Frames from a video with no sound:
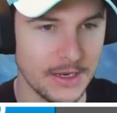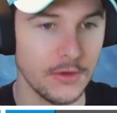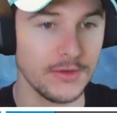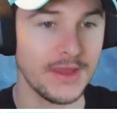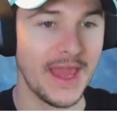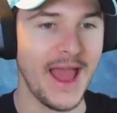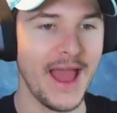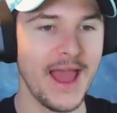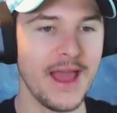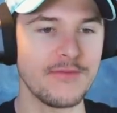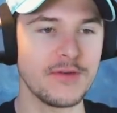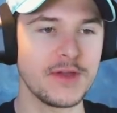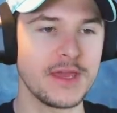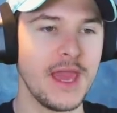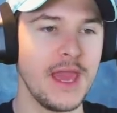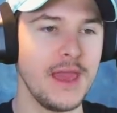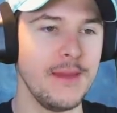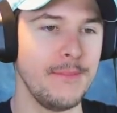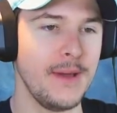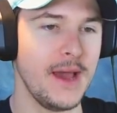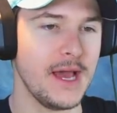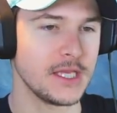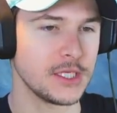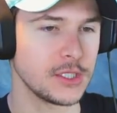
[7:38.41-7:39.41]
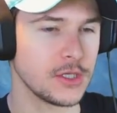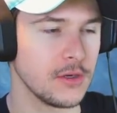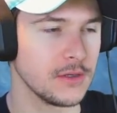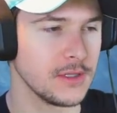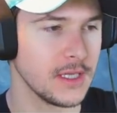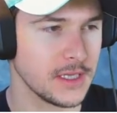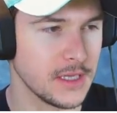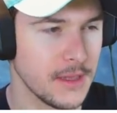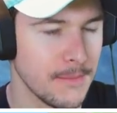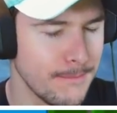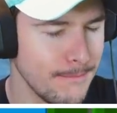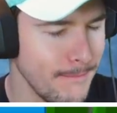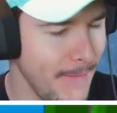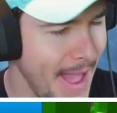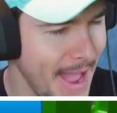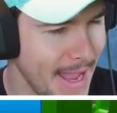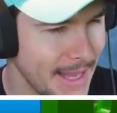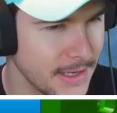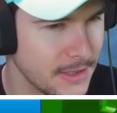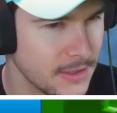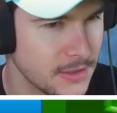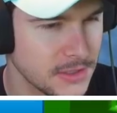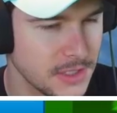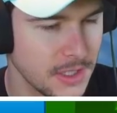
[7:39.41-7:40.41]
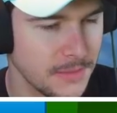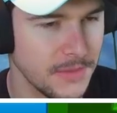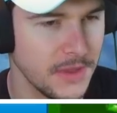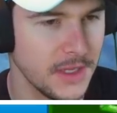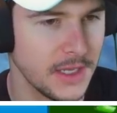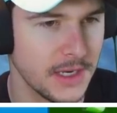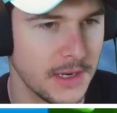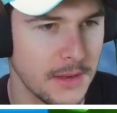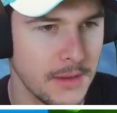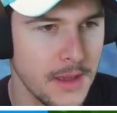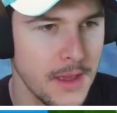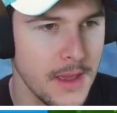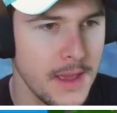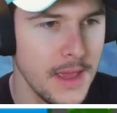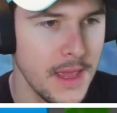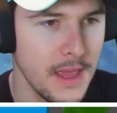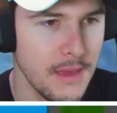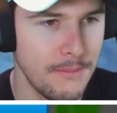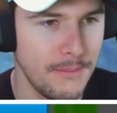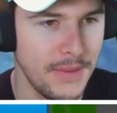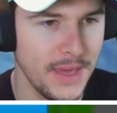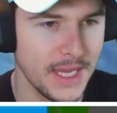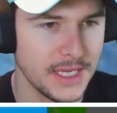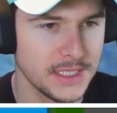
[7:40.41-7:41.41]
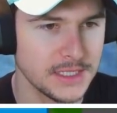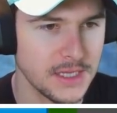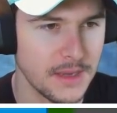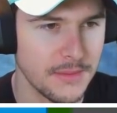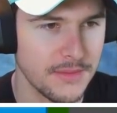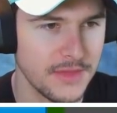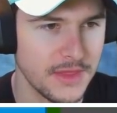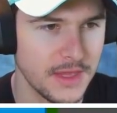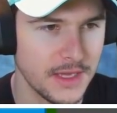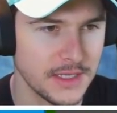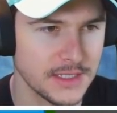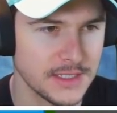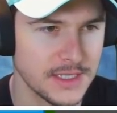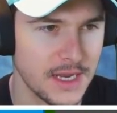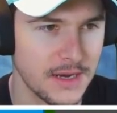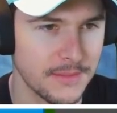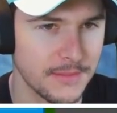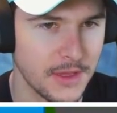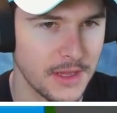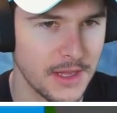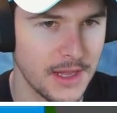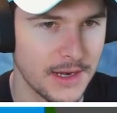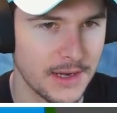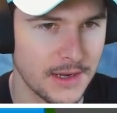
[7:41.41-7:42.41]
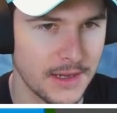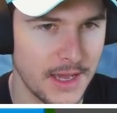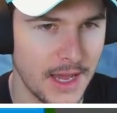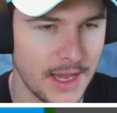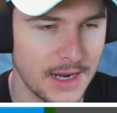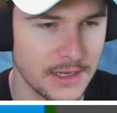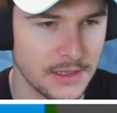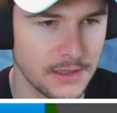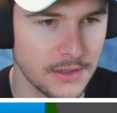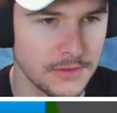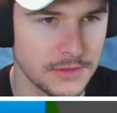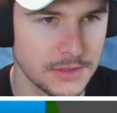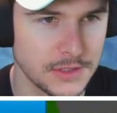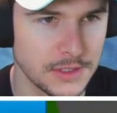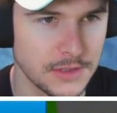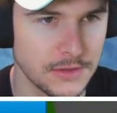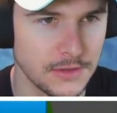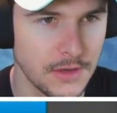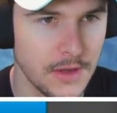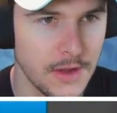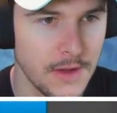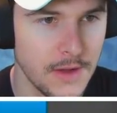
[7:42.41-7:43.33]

Oh, yeah, I have a game pass called like the magnet or something, and it, it picks up things that I'm kind of kind of close to.